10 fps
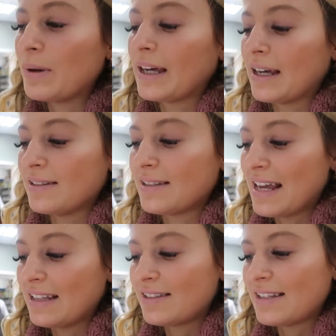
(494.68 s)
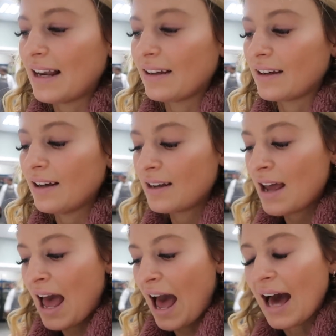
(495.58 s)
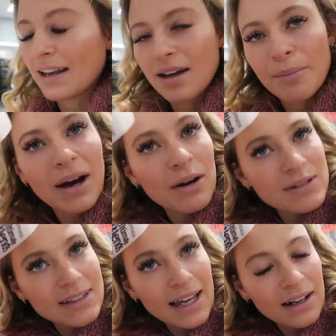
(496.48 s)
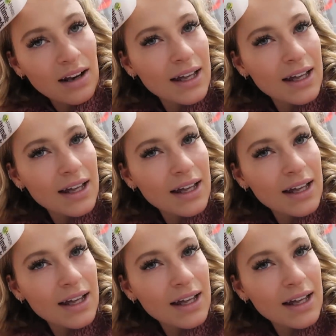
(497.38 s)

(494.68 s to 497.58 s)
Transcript: because it's delicate, and I was getting